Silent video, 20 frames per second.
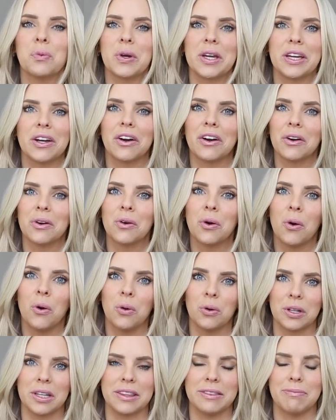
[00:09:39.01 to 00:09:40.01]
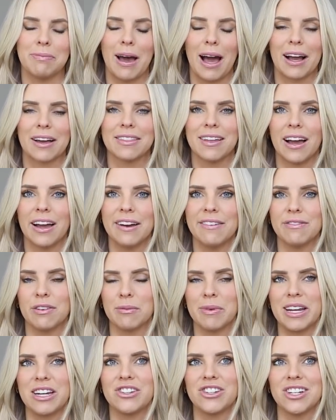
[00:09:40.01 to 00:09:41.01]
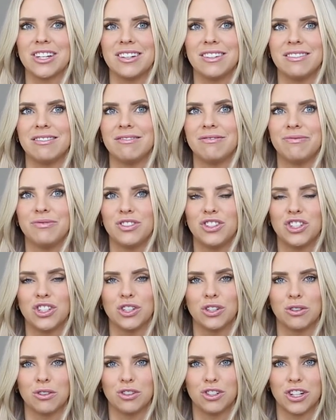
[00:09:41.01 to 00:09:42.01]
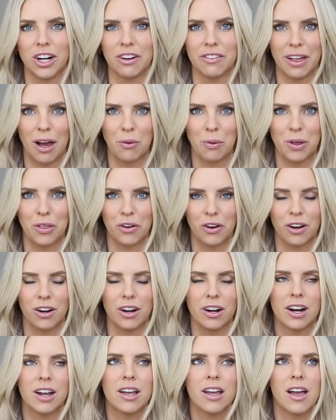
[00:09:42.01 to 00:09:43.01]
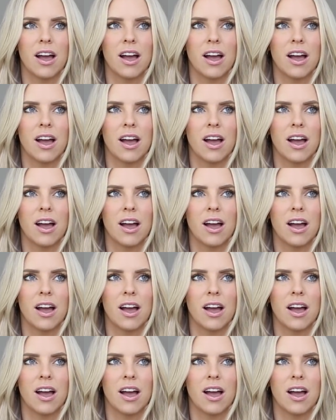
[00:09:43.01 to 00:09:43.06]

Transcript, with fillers: we are holding back that information to share that with her.